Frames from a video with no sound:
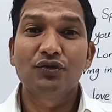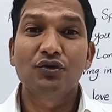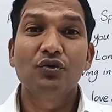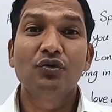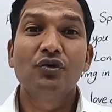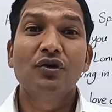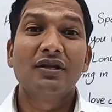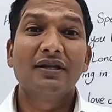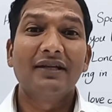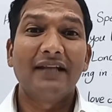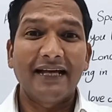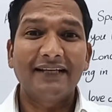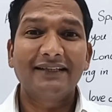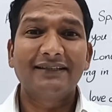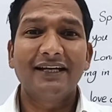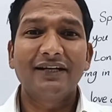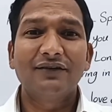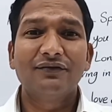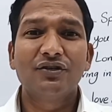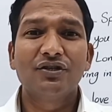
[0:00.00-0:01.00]
you like
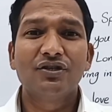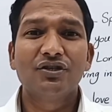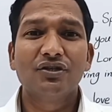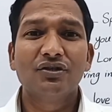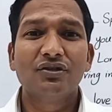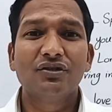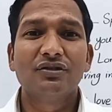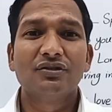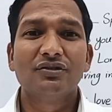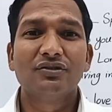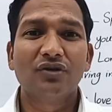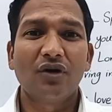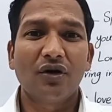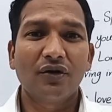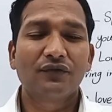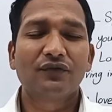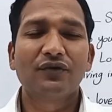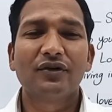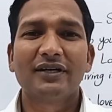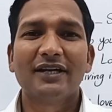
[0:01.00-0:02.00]
that video,
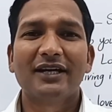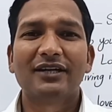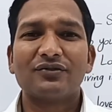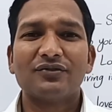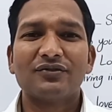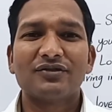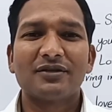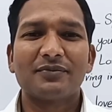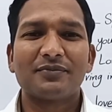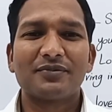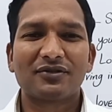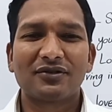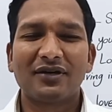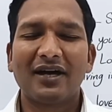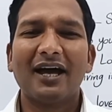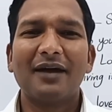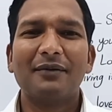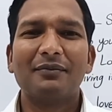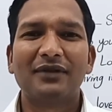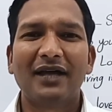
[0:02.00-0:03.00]
don't forget to
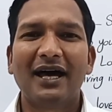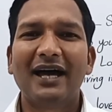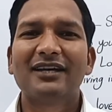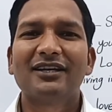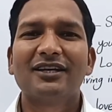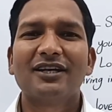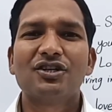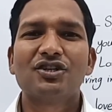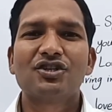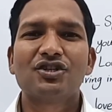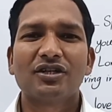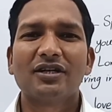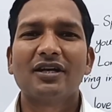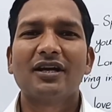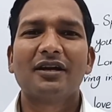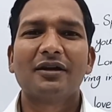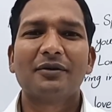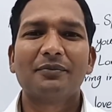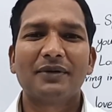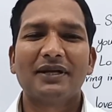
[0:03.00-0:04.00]
subscribe, like, and
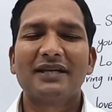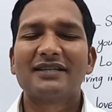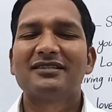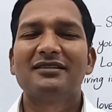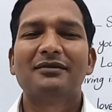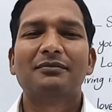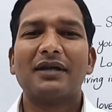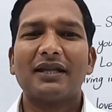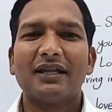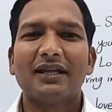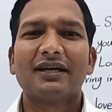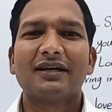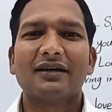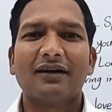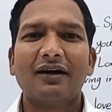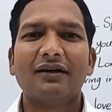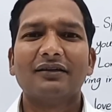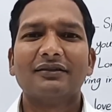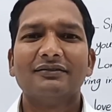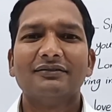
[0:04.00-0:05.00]
share, and press the bell
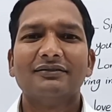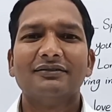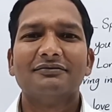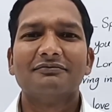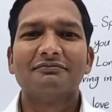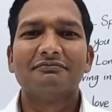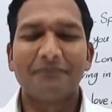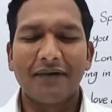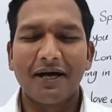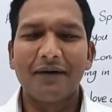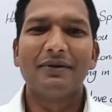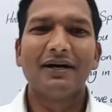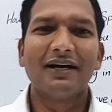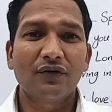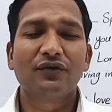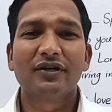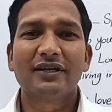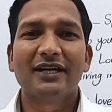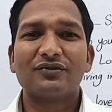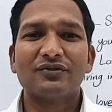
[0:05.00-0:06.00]
icon. Bye-bye.